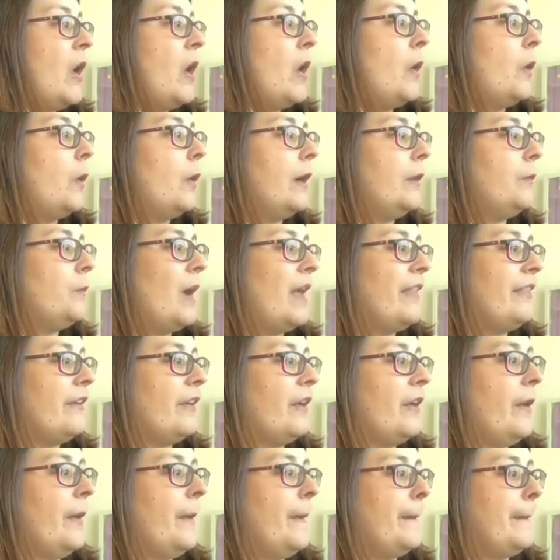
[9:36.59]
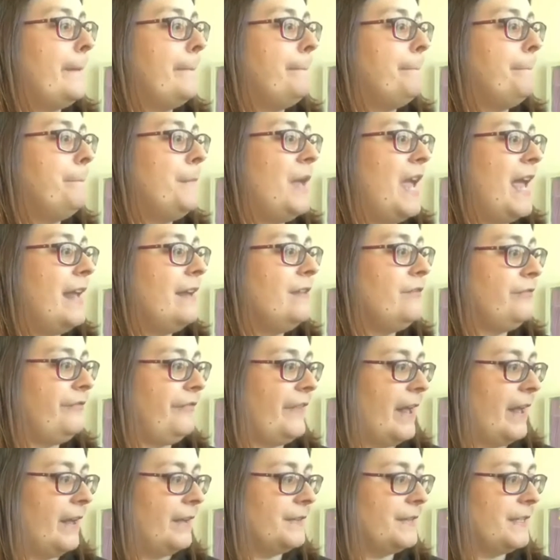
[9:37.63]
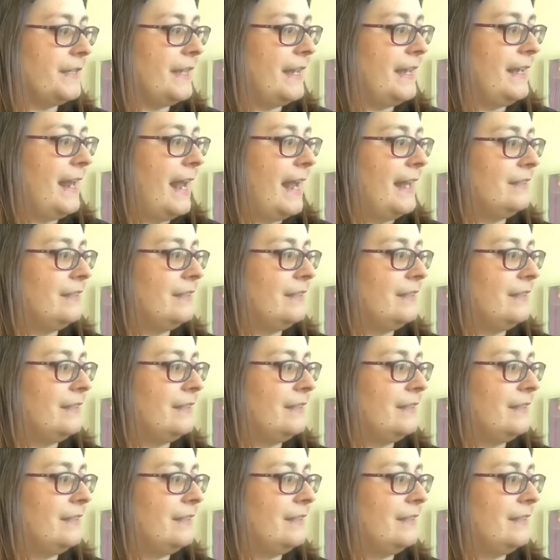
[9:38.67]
or whether men felt it a